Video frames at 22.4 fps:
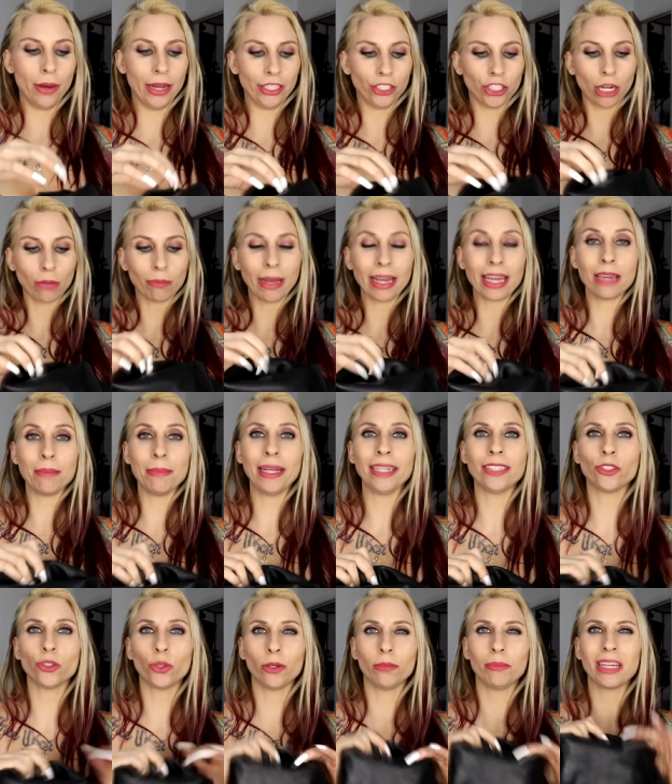and check my eBay
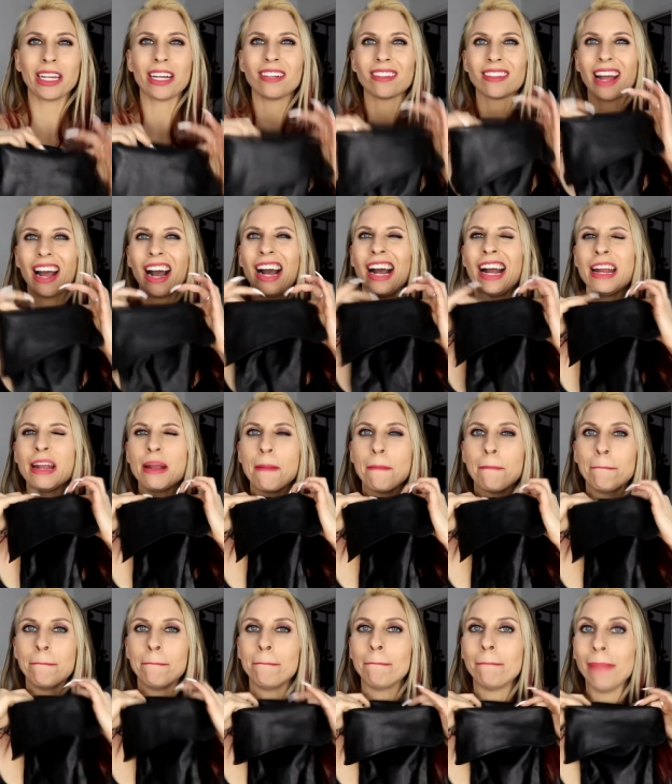store because I
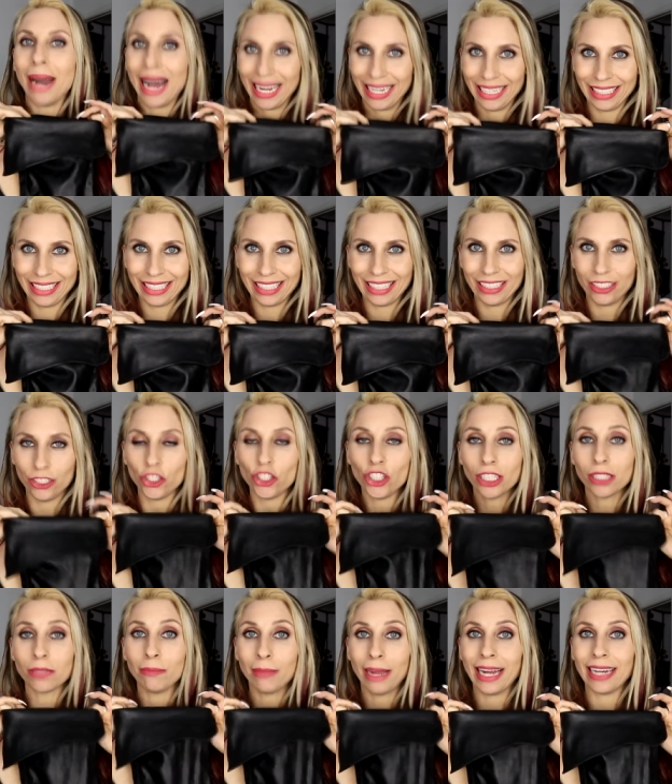might,
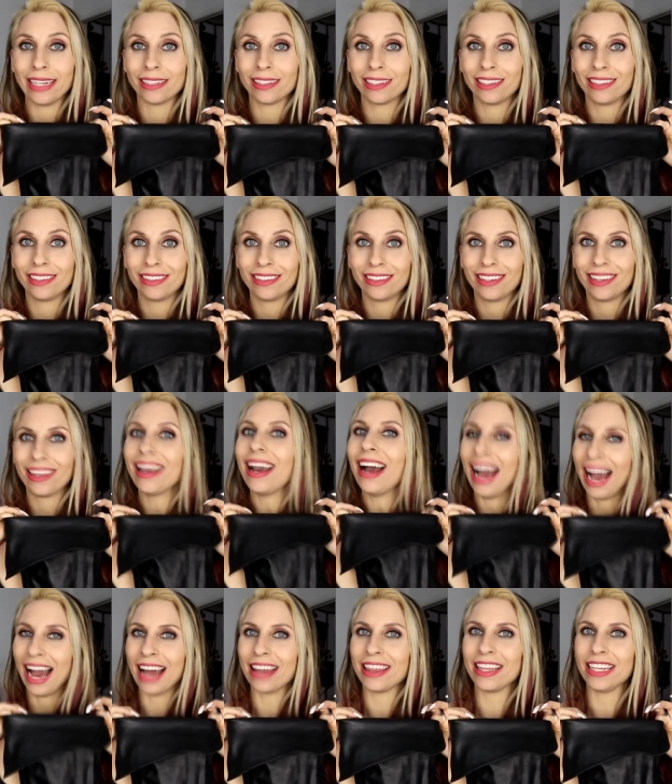just might,
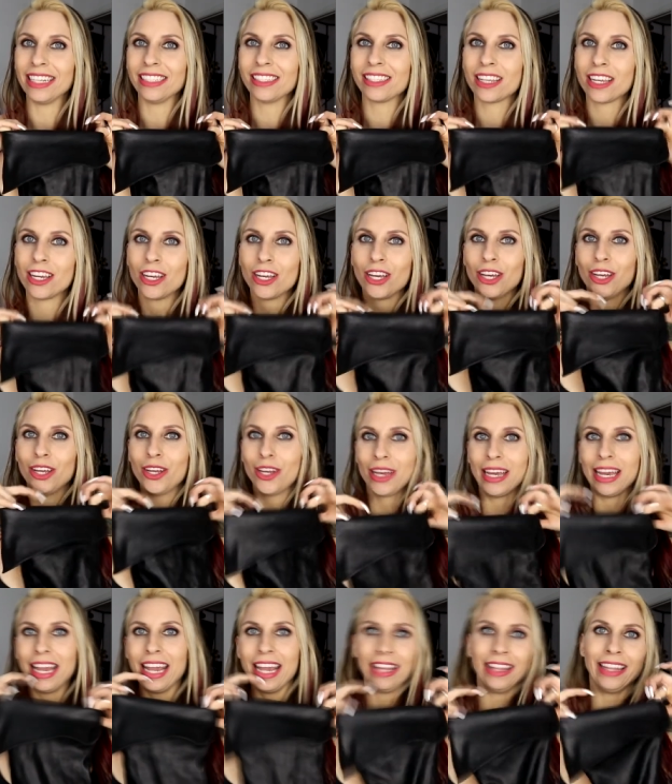add these
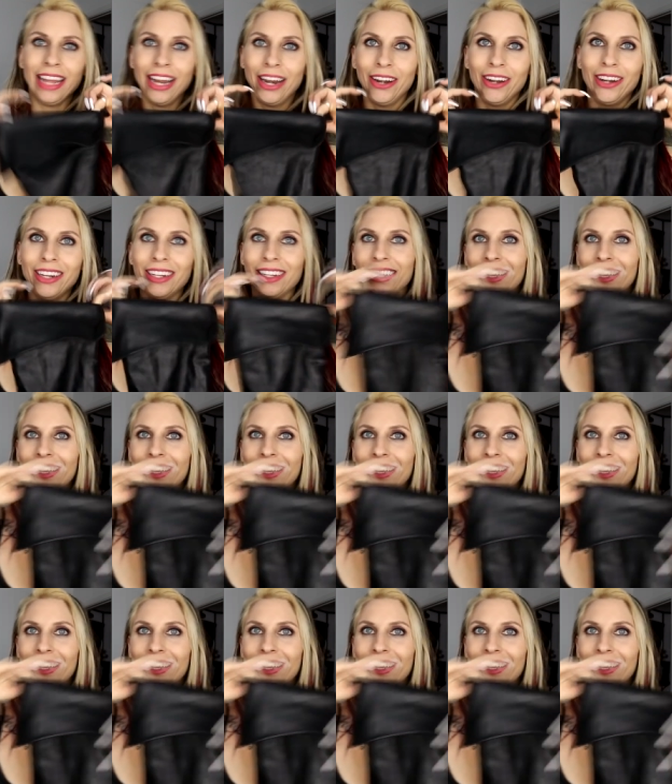in there